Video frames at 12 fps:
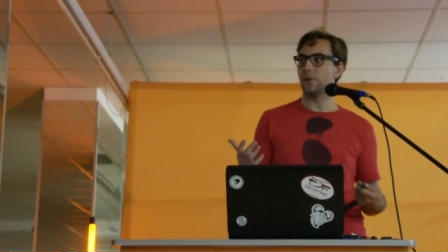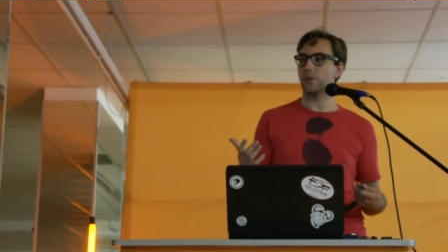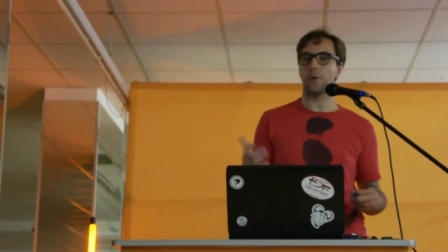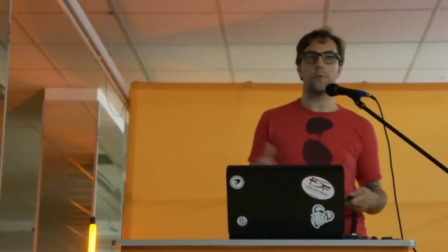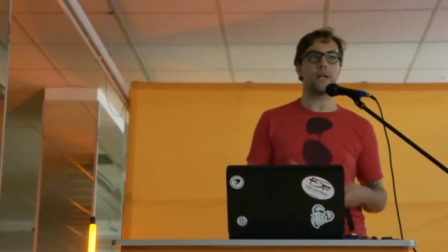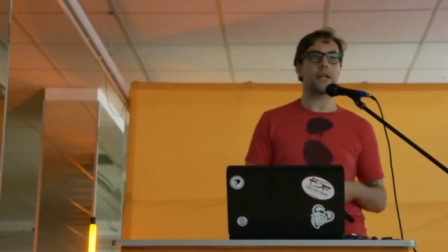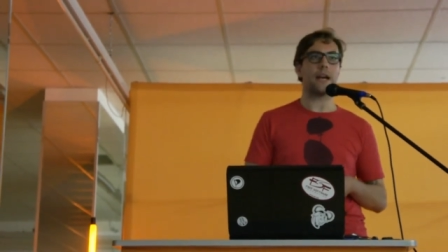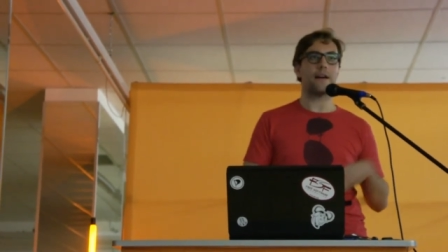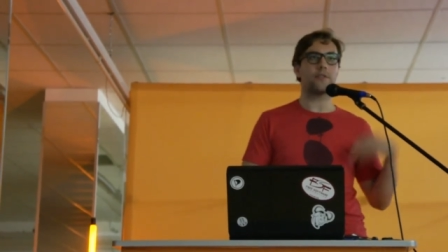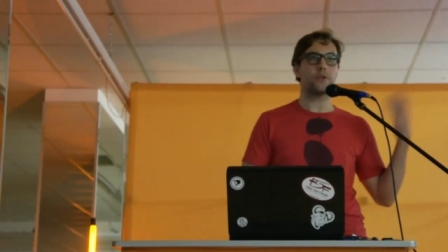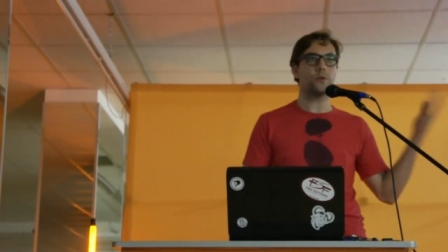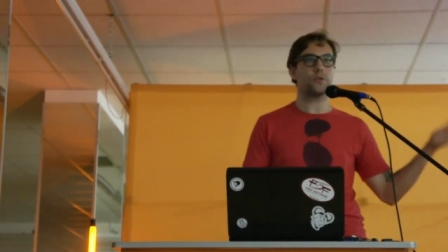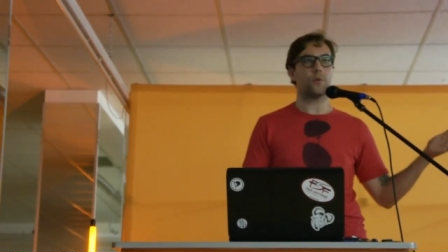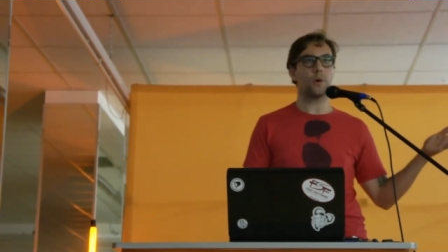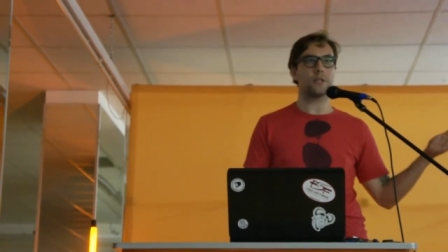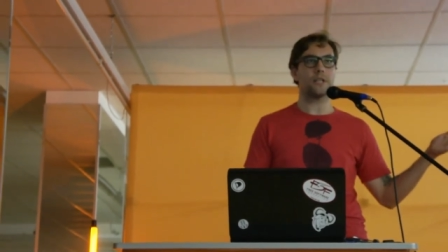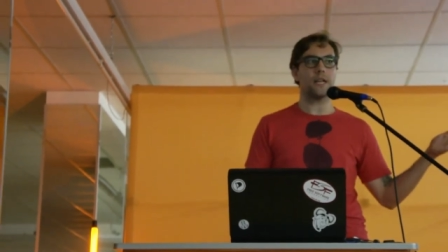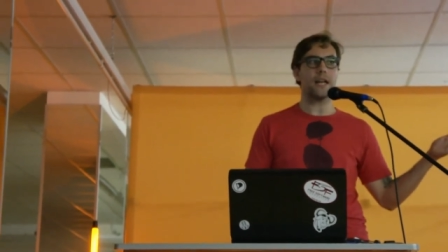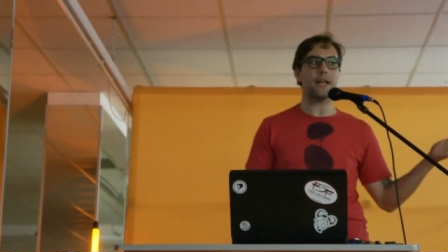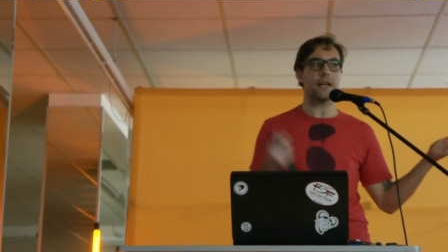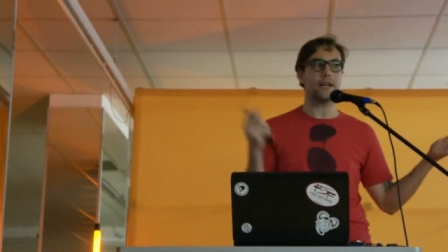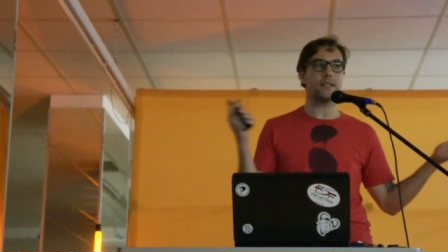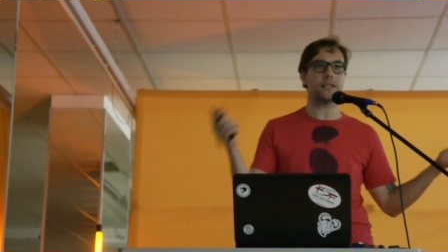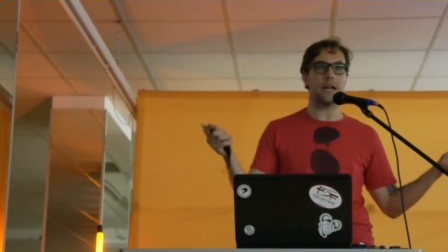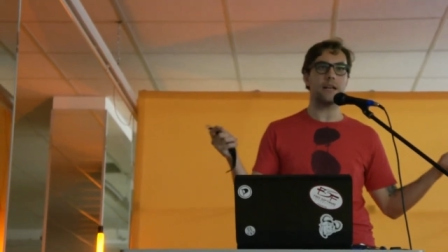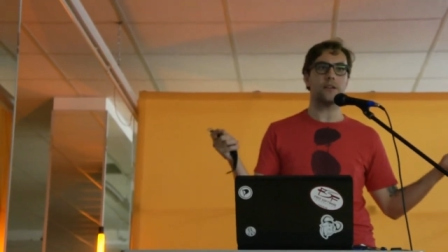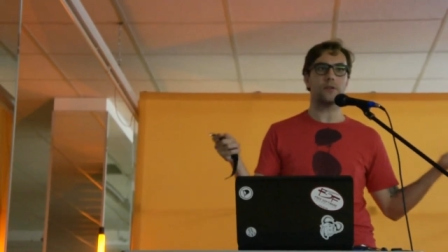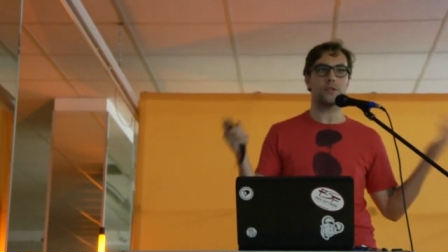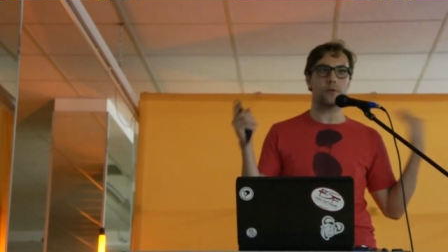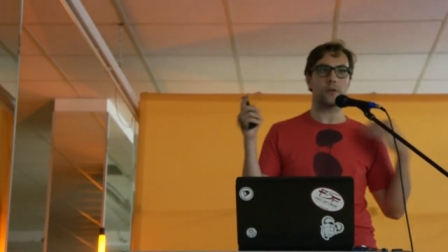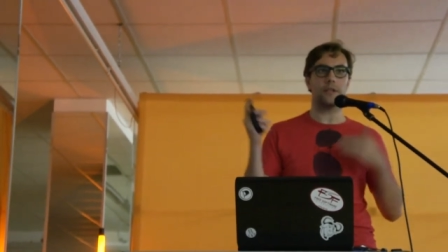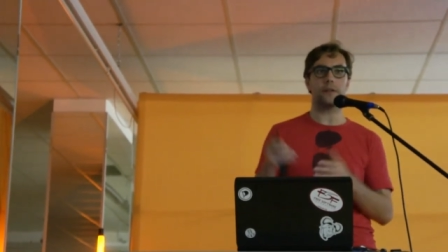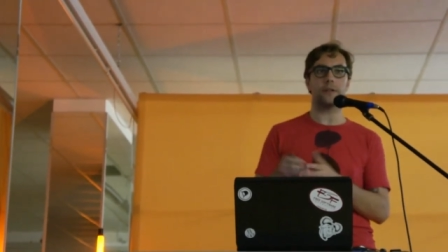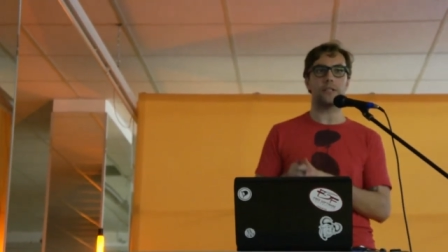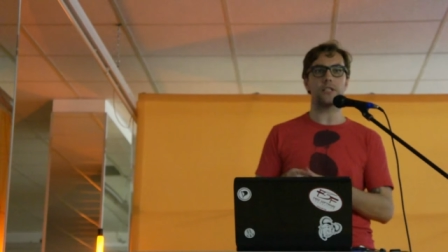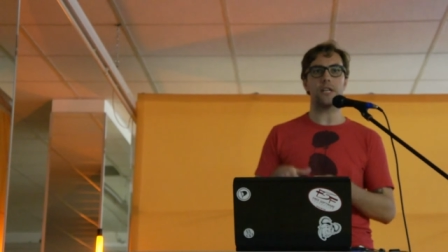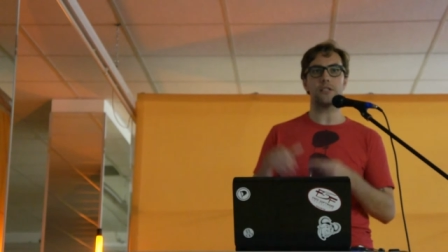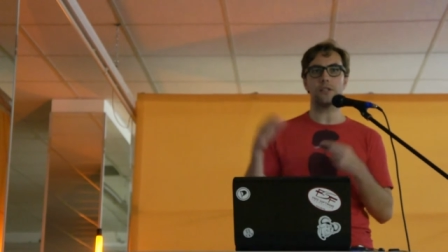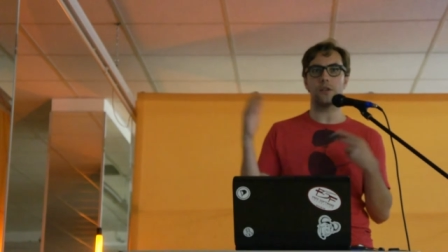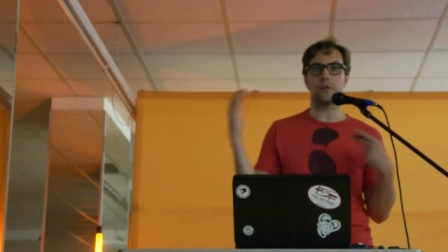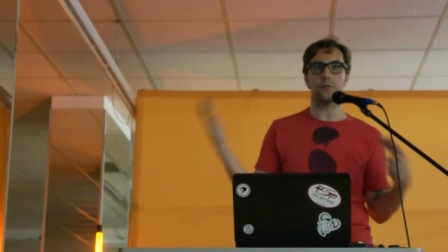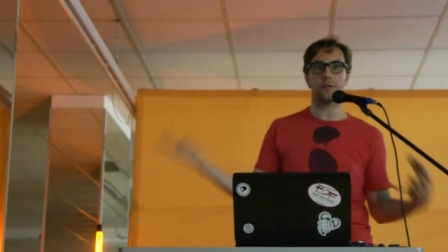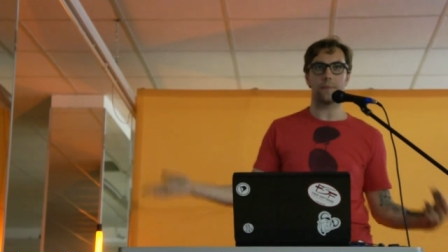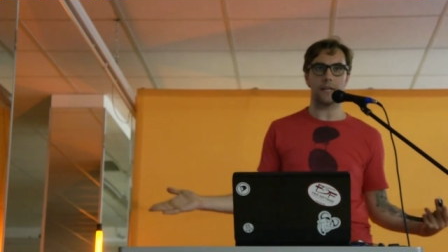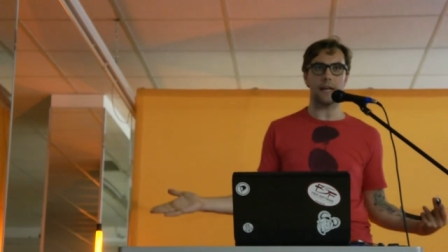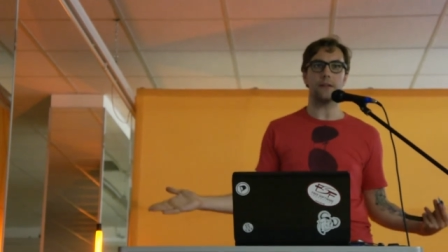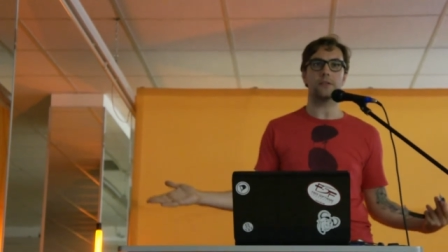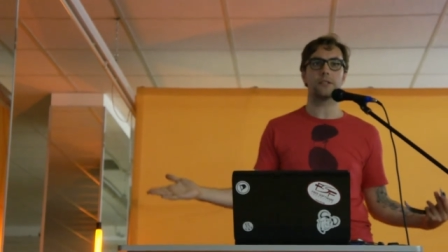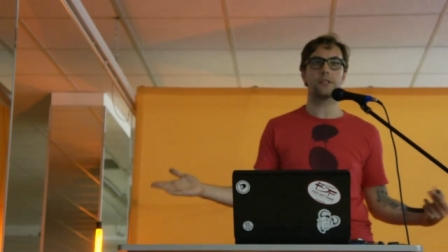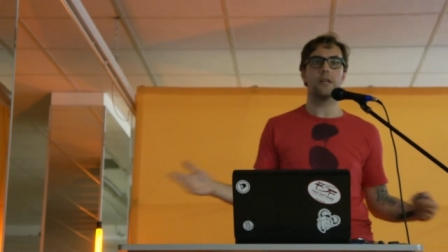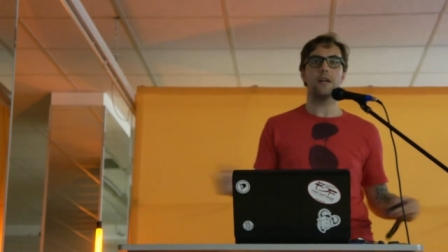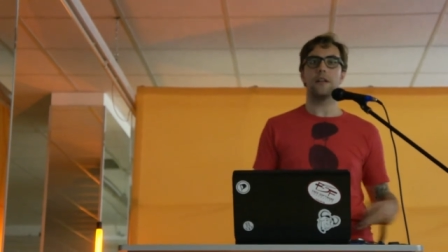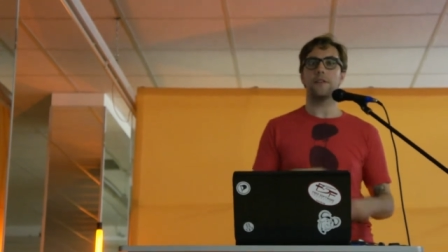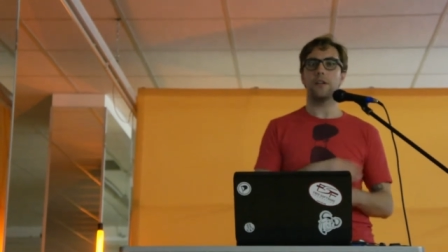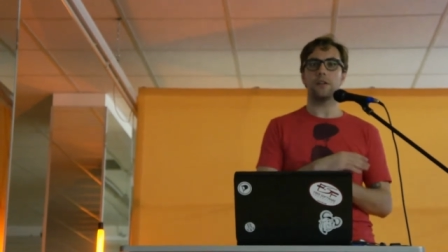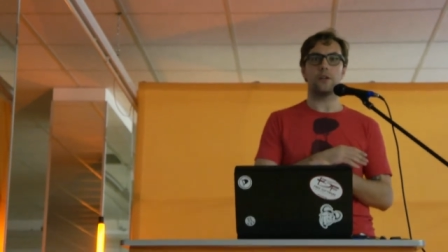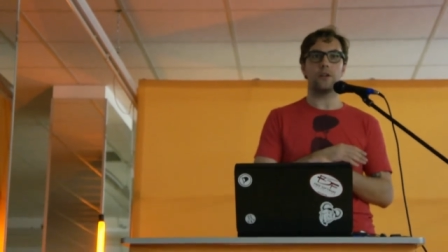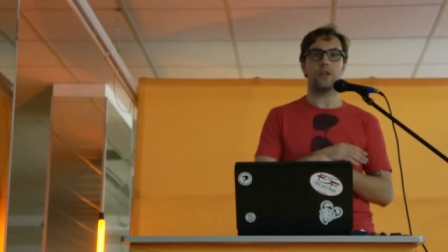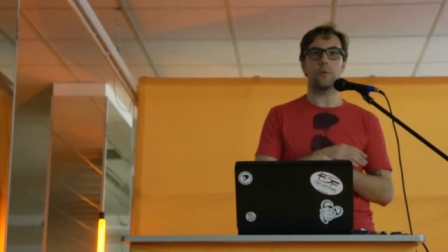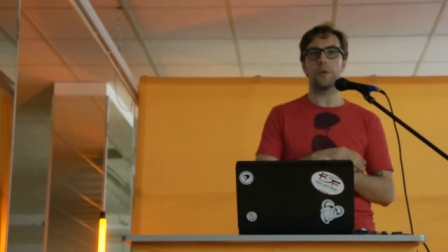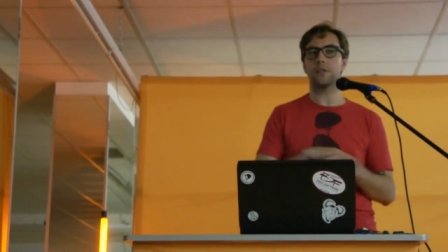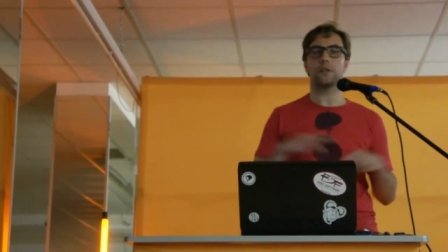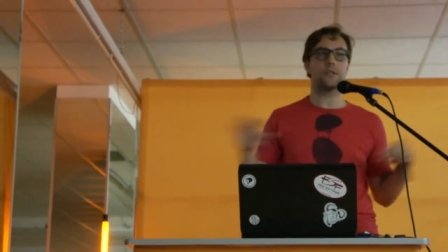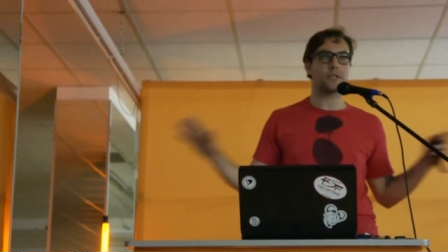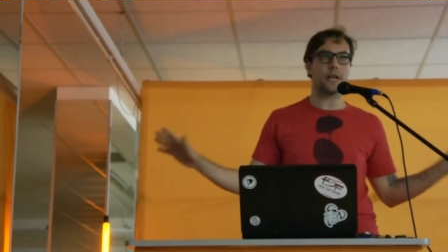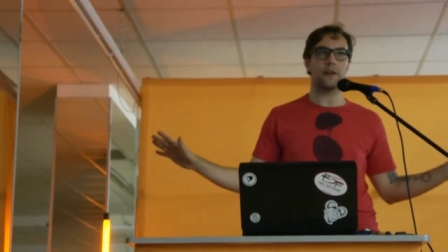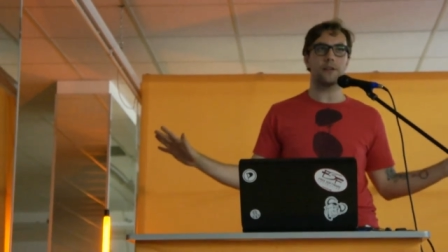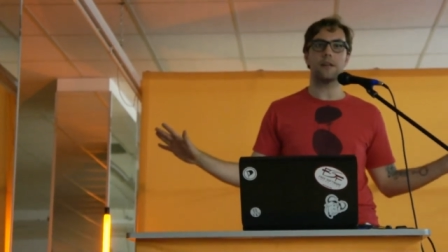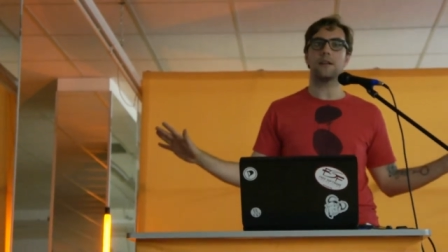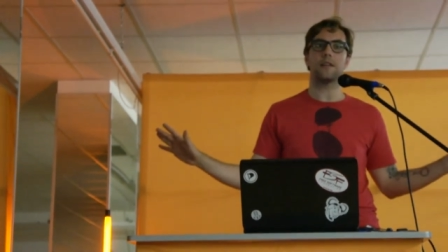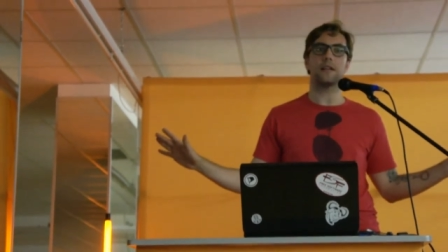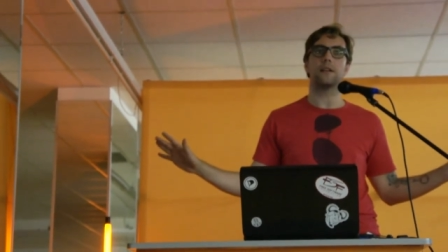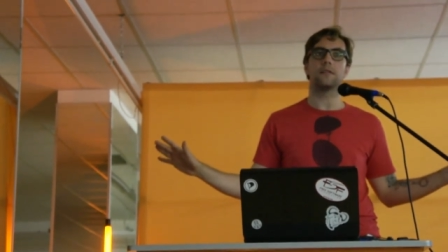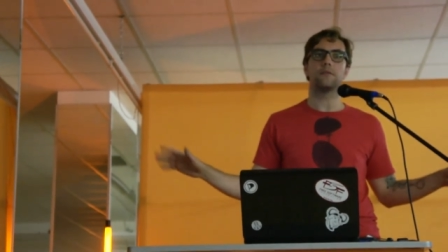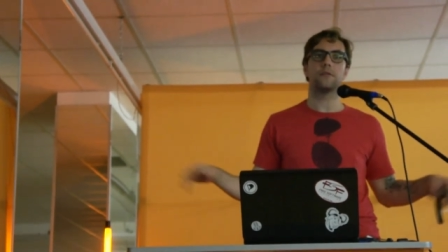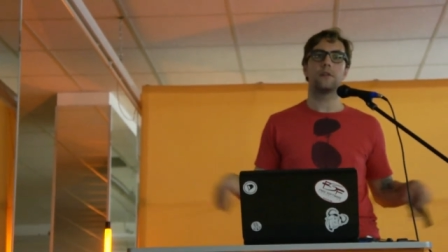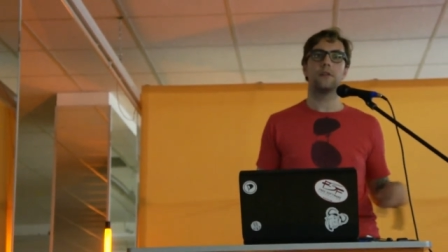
So we can have a use for it today, and in 10 years you can literally change it to do something else that the original designer didn't think of.